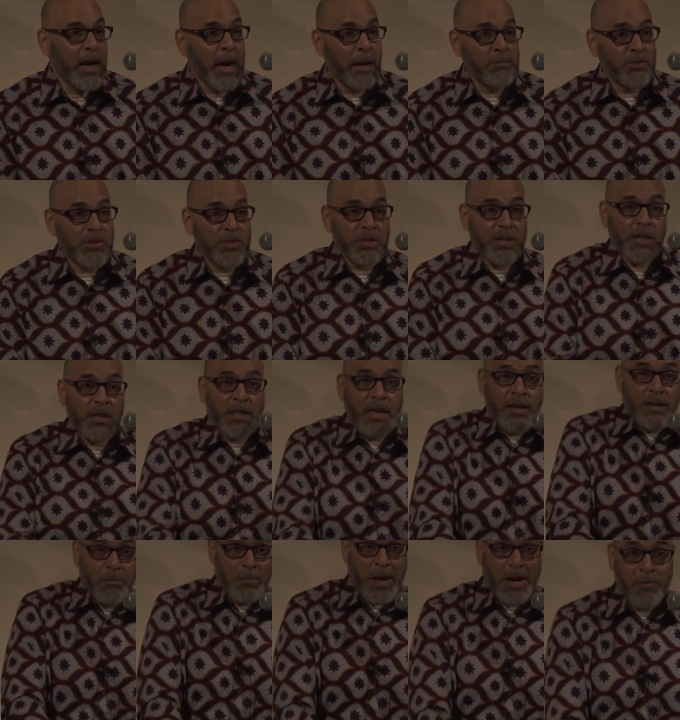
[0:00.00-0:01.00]
I'm just saying
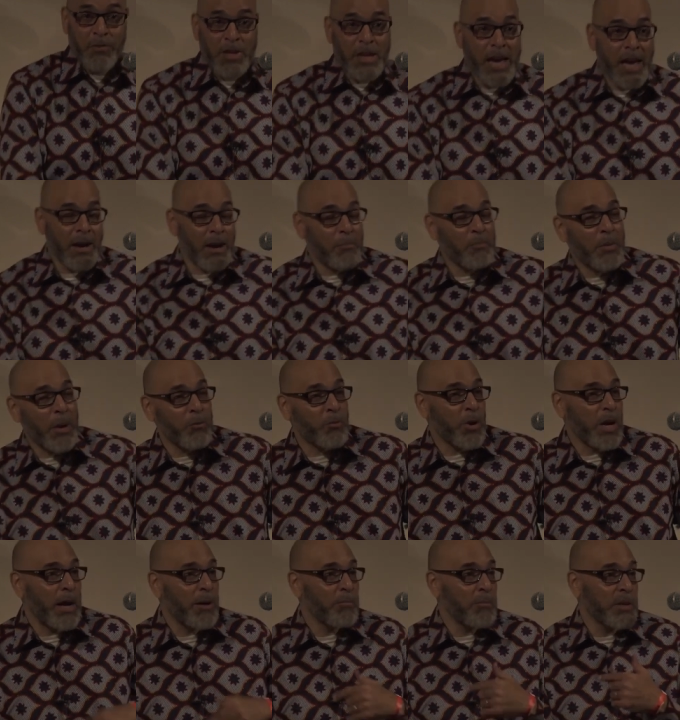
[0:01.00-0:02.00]
that in my rea
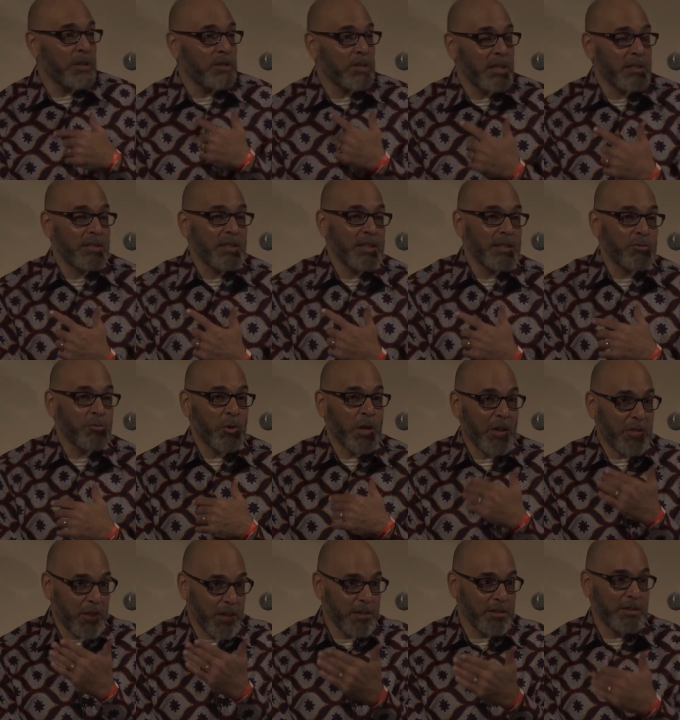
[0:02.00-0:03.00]
what I'm assessing is what
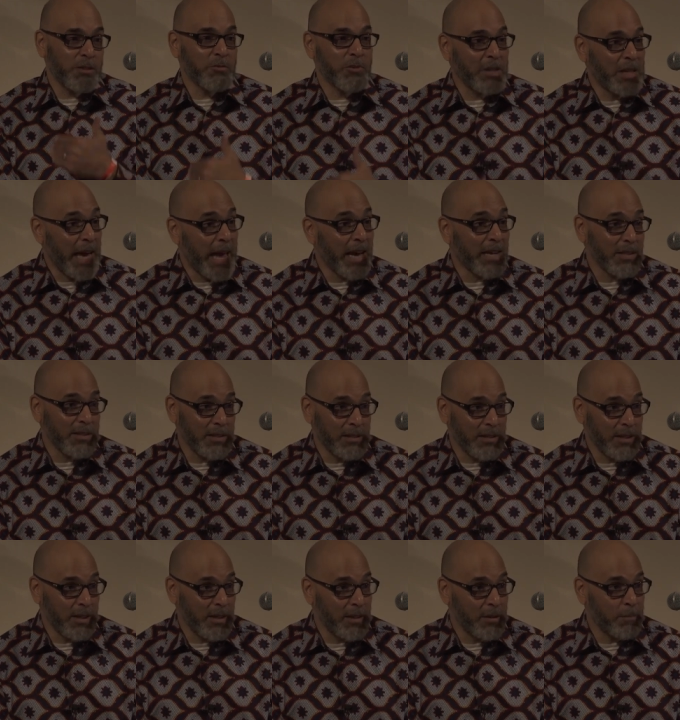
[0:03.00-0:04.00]
I think is the reaction
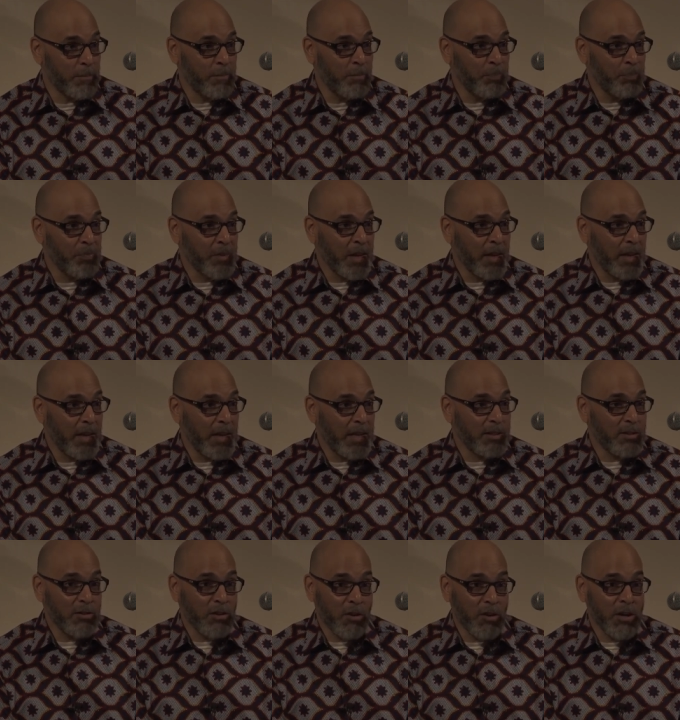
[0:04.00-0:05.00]
to him
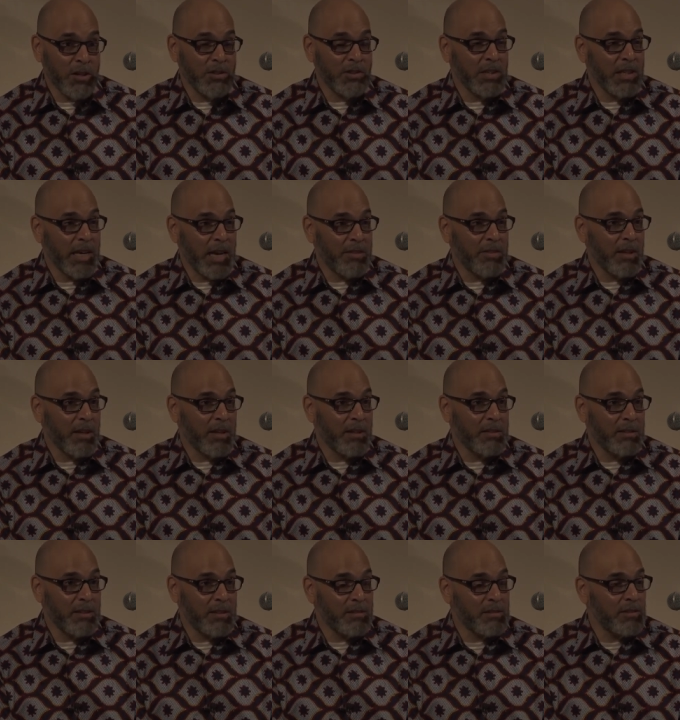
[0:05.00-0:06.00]
is largely, I think,
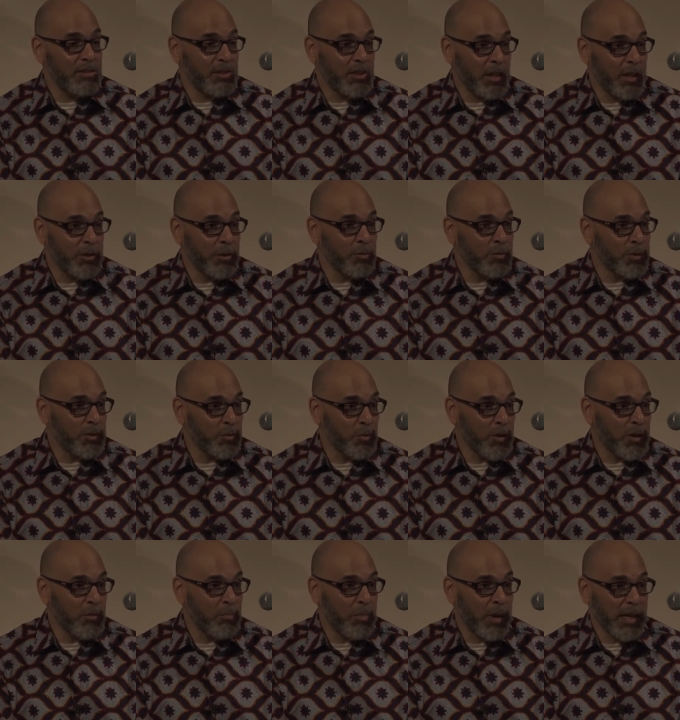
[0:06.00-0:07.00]
a disingenuous
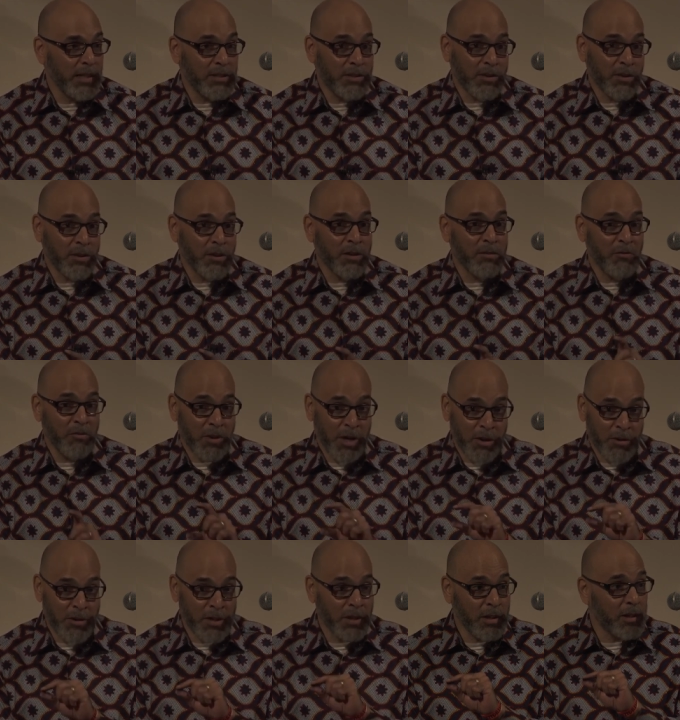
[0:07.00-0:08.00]
one based on
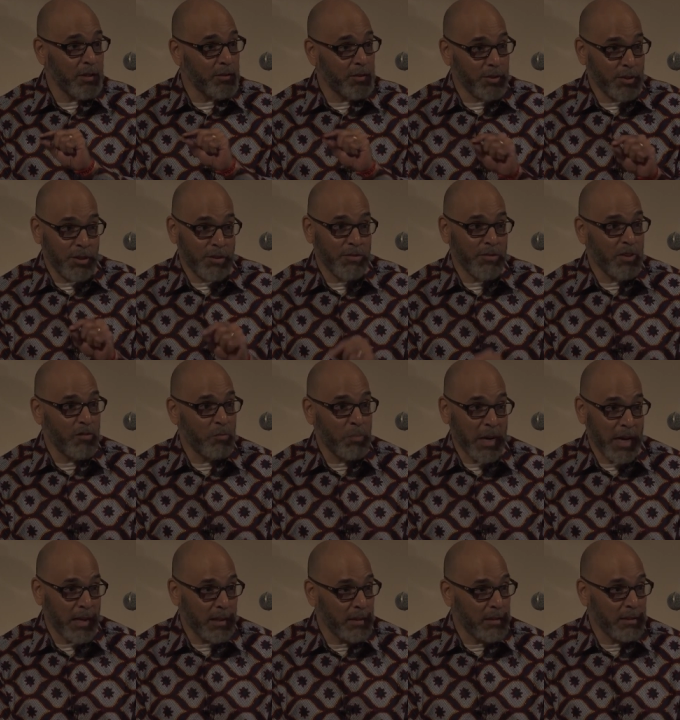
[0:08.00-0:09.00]
very conservative
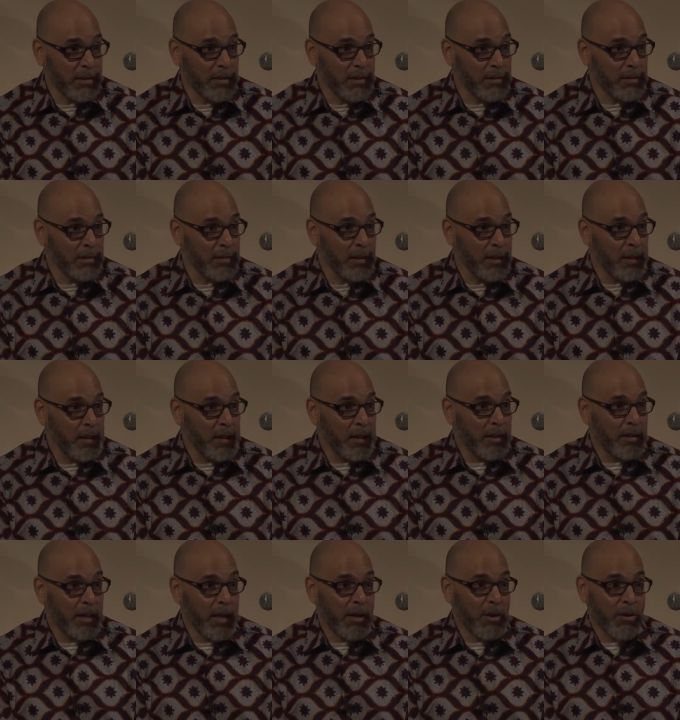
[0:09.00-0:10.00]
politics
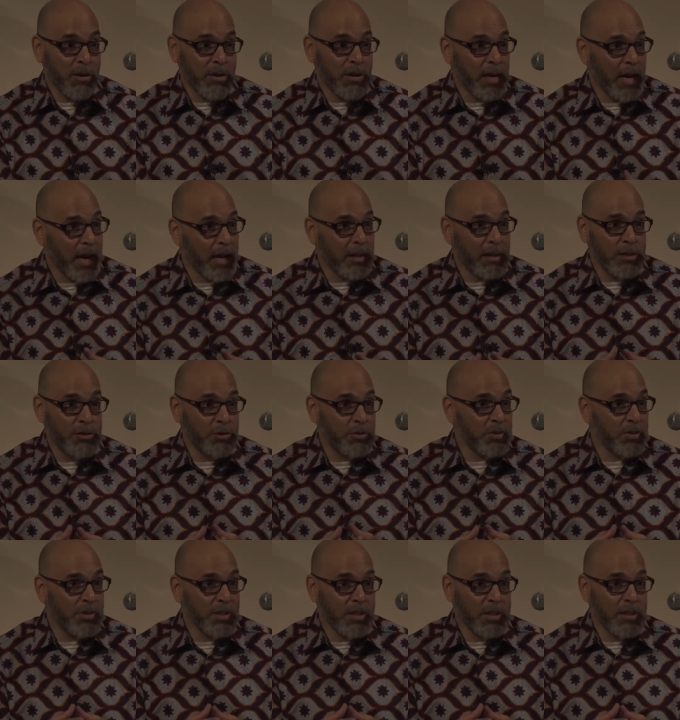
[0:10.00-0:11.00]
that are not
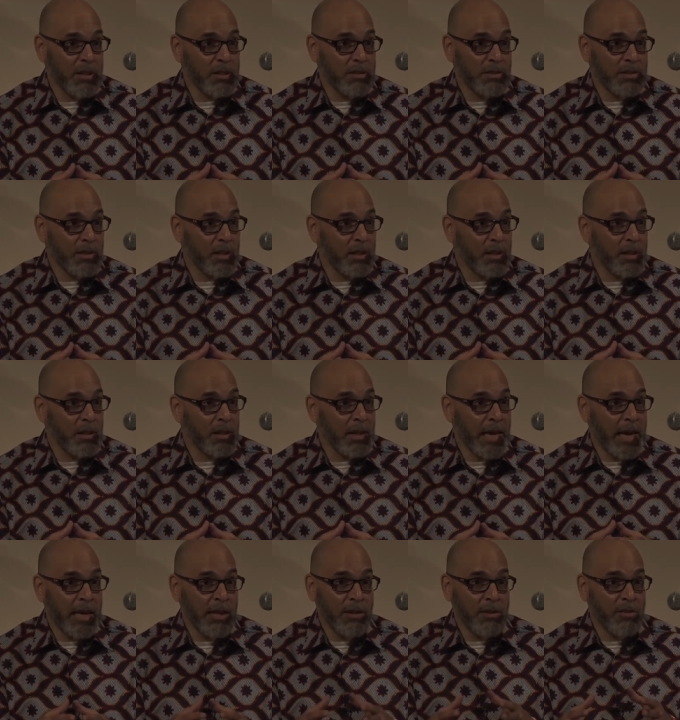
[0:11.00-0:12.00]
interested in
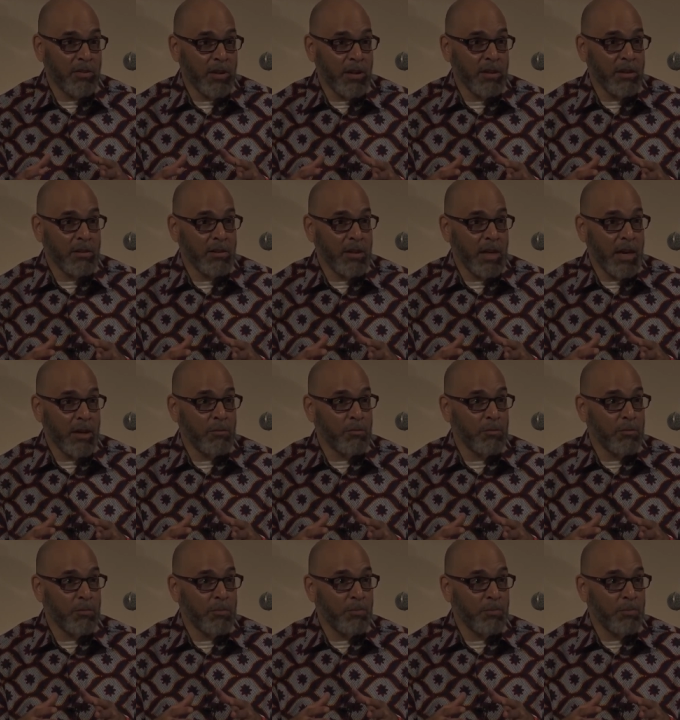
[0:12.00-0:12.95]
seeing anything that